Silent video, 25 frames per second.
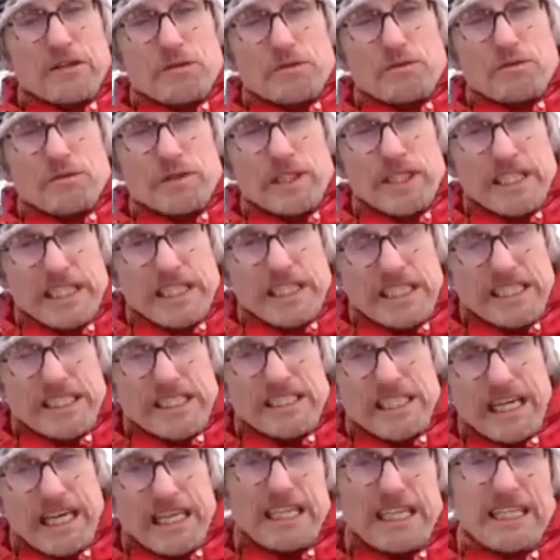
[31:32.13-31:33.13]
we
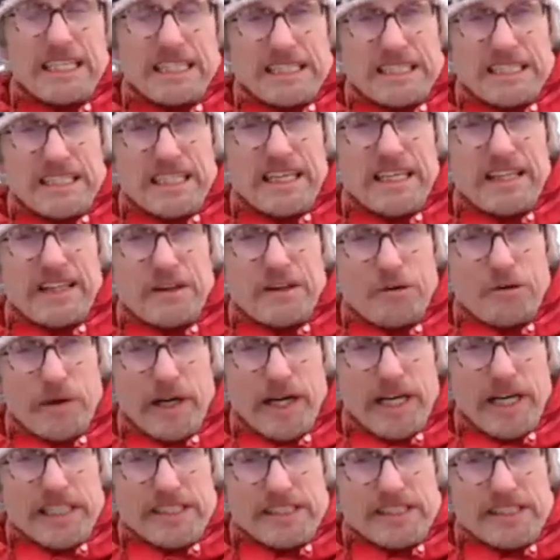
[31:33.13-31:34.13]
need, at least in the
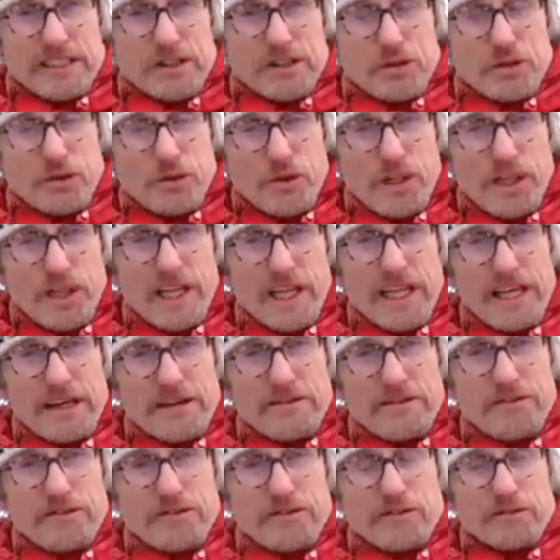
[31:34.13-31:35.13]
West, to
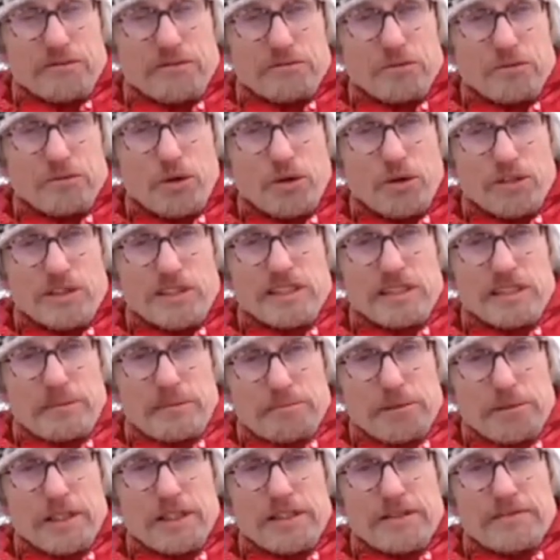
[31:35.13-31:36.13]
live more
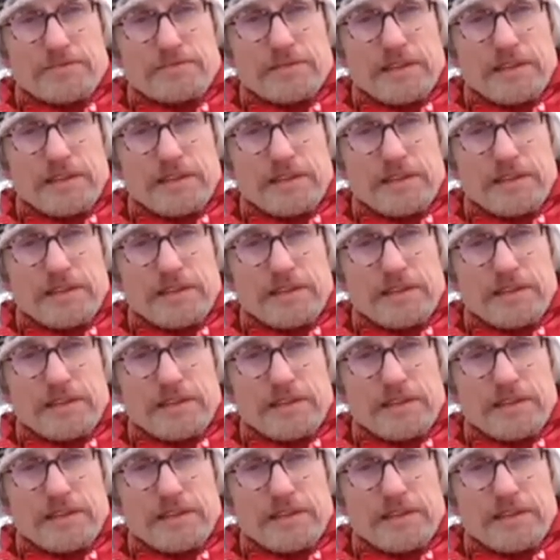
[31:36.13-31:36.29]
simply.